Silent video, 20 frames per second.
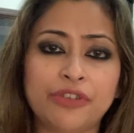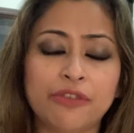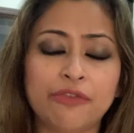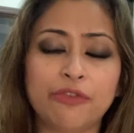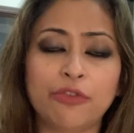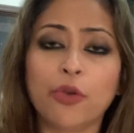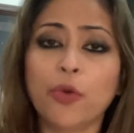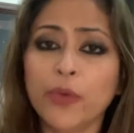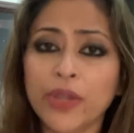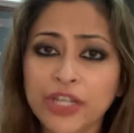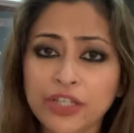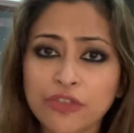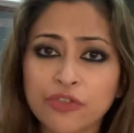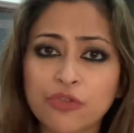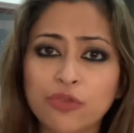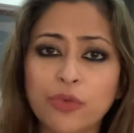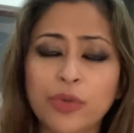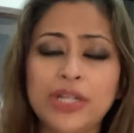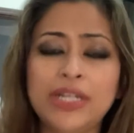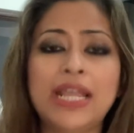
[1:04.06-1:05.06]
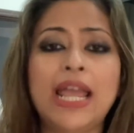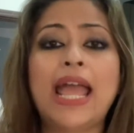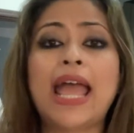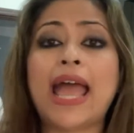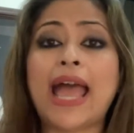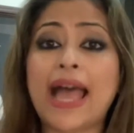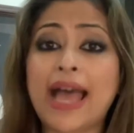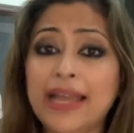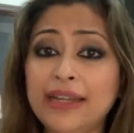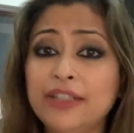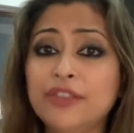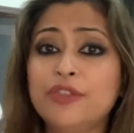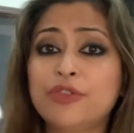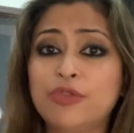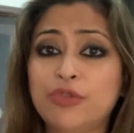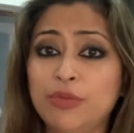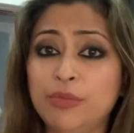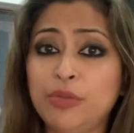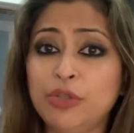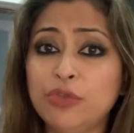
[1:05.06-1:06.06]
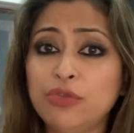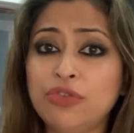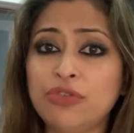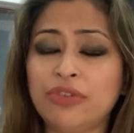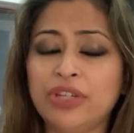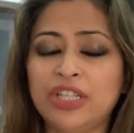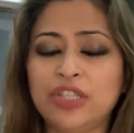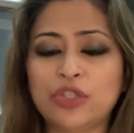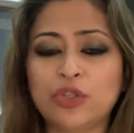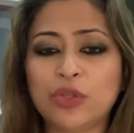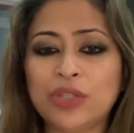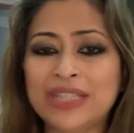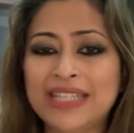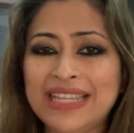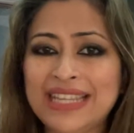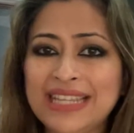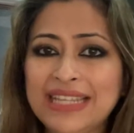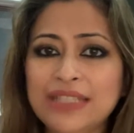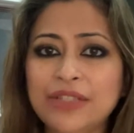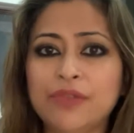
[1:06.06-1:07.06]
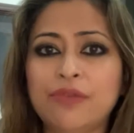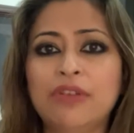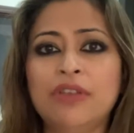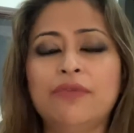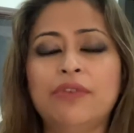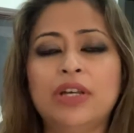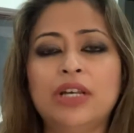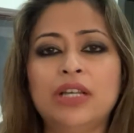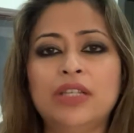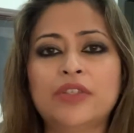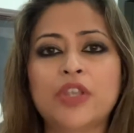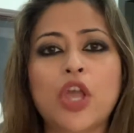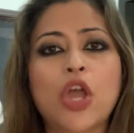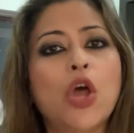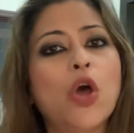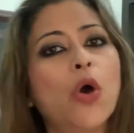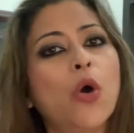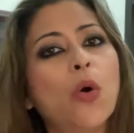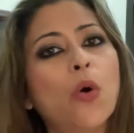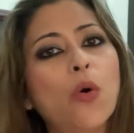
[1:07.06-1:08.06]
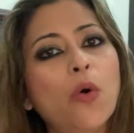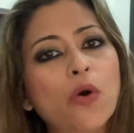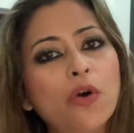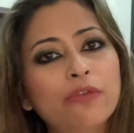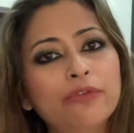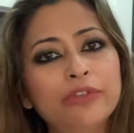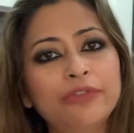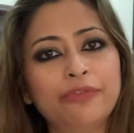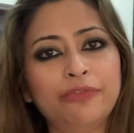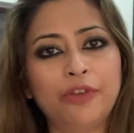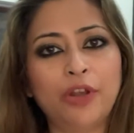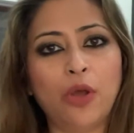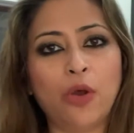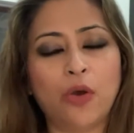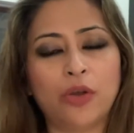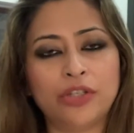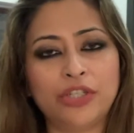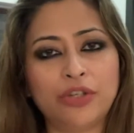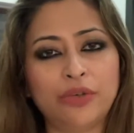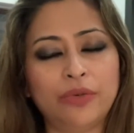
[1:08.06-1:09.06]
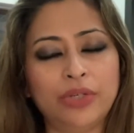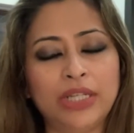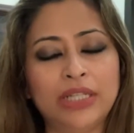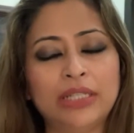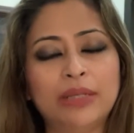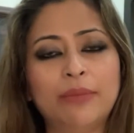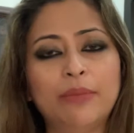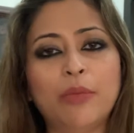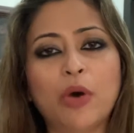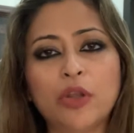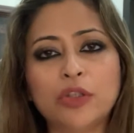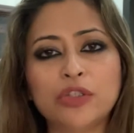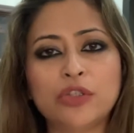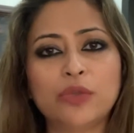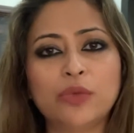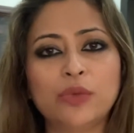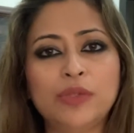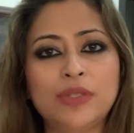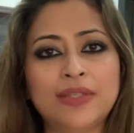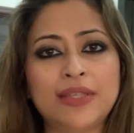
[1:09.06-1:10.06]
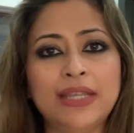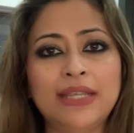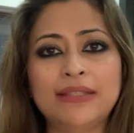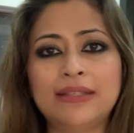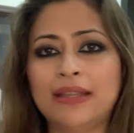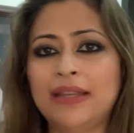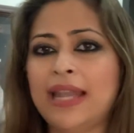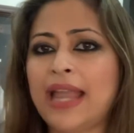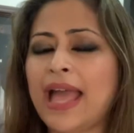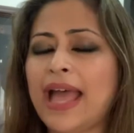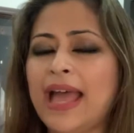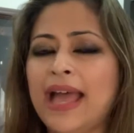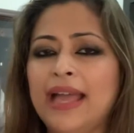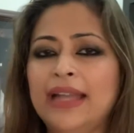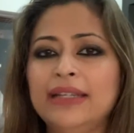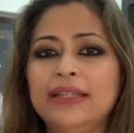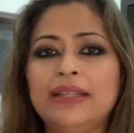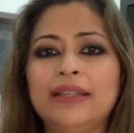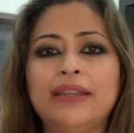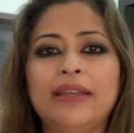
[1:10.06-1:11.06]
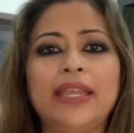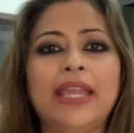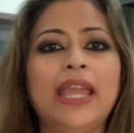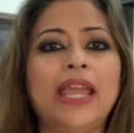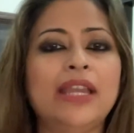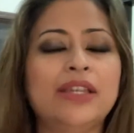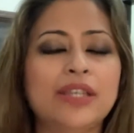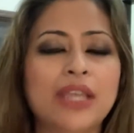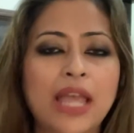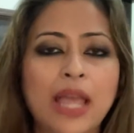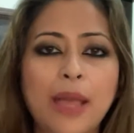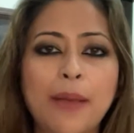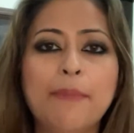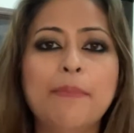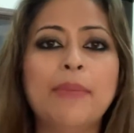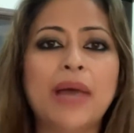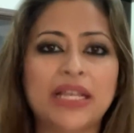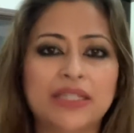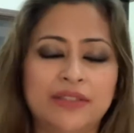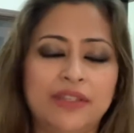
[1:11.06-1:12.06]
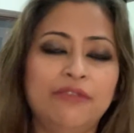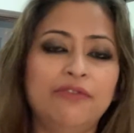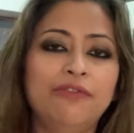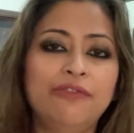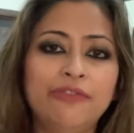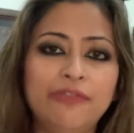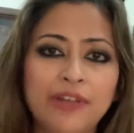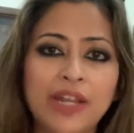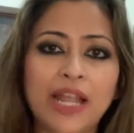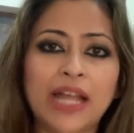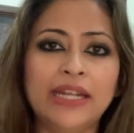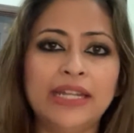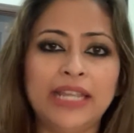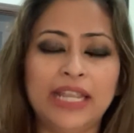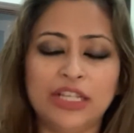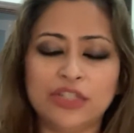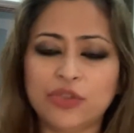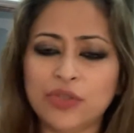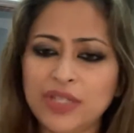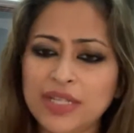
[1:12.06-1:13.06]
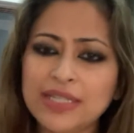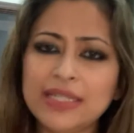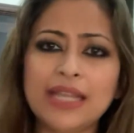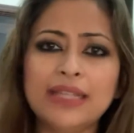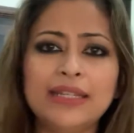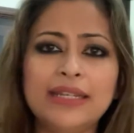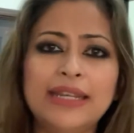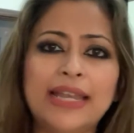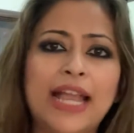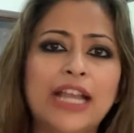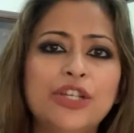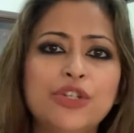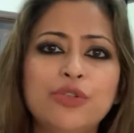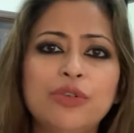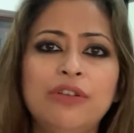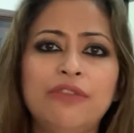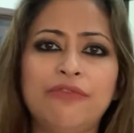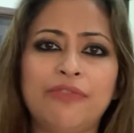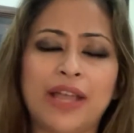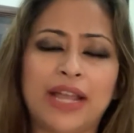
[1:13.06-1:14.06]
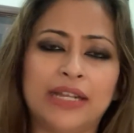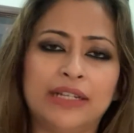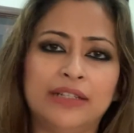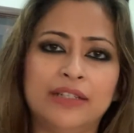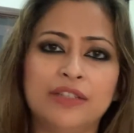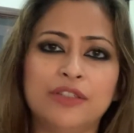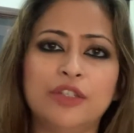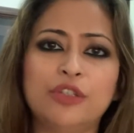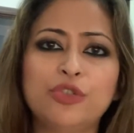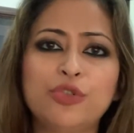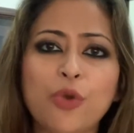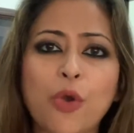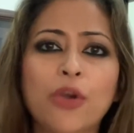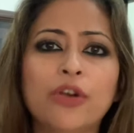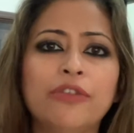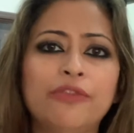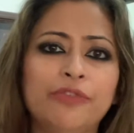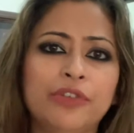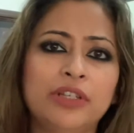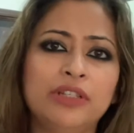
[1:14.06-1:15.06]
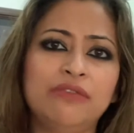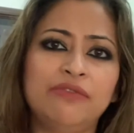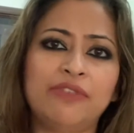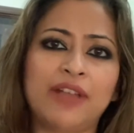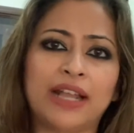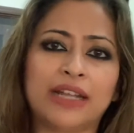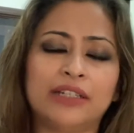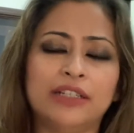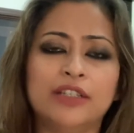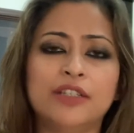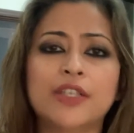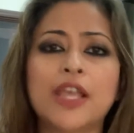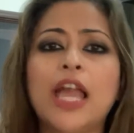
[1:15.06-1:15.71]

flowing through it and its tributaries. So these rivers overflow during the monsoon season and create massive flooding. So these are the natural factors, the geographical factors,